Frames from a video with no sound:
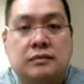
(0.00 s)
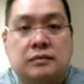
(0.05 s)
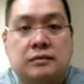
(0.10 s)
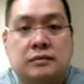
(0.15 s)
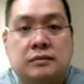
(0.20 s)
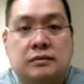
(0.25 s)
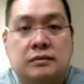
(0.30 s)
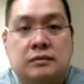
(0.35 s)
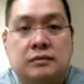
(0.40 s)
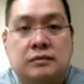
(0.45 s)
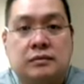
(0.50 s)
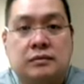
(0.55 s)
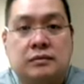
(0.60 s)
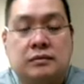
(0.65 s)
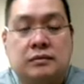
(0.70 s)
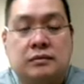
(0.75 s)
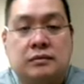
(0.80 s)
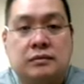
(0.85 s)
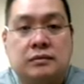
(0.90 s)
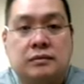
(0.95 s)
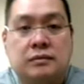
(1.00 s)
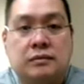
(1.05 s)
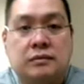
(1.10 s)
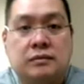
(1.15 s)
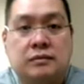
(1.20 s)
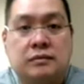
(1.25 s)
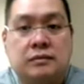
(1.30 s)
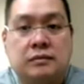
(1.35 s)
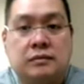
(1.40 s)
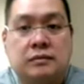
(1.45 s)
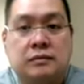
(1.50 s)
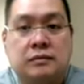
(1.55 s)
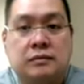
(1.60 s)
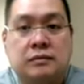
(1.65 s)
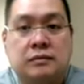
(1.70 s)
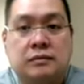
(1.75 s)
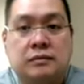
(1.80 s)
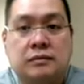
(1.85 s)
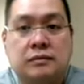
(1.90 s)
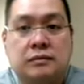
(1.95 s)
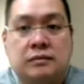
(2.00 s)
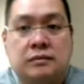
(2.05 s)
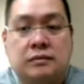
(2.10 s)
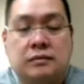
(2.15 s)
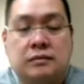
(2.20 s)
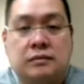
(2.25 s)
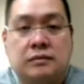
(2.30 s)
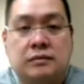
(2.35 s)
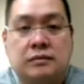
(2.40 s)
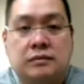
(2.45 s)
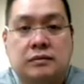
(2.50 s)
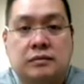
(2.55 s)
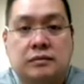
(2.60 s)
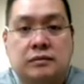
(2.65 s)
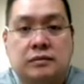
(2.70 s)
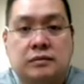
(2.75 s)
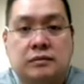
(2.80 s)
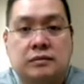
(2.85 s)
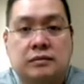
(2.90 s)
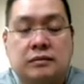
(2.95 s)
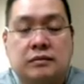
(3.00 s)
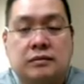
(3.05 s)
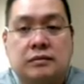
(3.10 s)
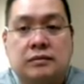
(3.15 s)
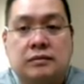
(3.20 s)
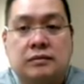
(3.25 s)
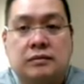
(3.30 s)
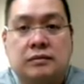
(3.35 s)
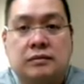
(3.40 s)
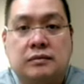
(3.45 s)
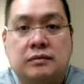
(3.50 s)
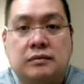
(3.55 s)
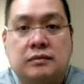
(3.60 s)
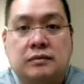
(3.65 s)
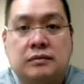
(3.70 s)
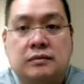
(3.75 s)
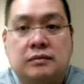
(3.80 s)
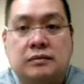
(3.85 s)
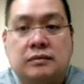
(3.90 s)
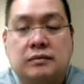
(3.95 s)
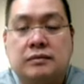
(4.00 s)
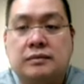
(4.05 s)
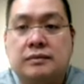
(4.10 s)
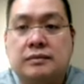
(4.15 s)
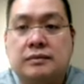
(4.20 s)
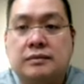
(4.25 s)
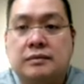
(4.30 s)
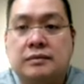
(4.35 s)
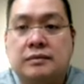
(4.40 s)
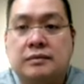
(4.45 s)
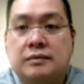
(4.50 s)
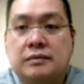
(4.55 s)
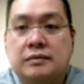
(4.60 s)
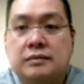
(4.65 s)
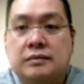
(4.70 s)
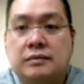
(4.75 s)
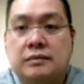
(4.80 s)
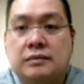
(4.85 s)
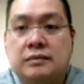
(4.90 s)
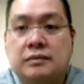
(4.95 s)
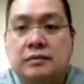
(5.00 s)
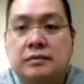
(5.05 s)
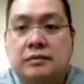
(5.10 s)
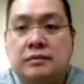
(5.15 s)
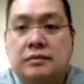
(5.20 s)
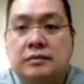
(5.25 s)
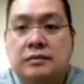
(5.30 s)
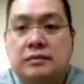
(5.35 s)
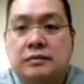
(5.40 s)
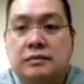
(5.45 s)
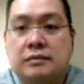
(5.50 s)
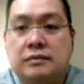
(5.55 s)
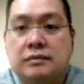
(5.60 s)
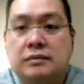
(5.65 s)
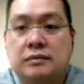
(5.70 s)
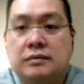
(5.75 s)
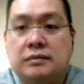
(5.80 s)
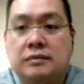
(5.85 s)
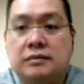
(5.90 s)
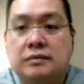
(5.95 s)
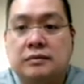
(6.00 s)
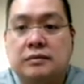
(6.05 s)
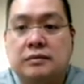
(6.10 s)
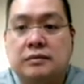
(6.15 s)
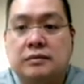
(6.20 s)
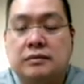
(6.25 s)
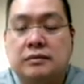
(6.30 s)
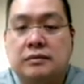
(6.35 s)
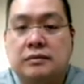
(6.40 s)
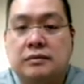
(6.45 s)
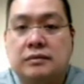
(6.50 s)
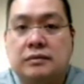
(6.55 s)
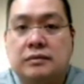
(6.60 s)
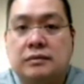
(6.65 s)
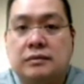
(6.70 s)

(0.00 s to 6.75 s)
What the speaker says: No words are spoken by the person on screen.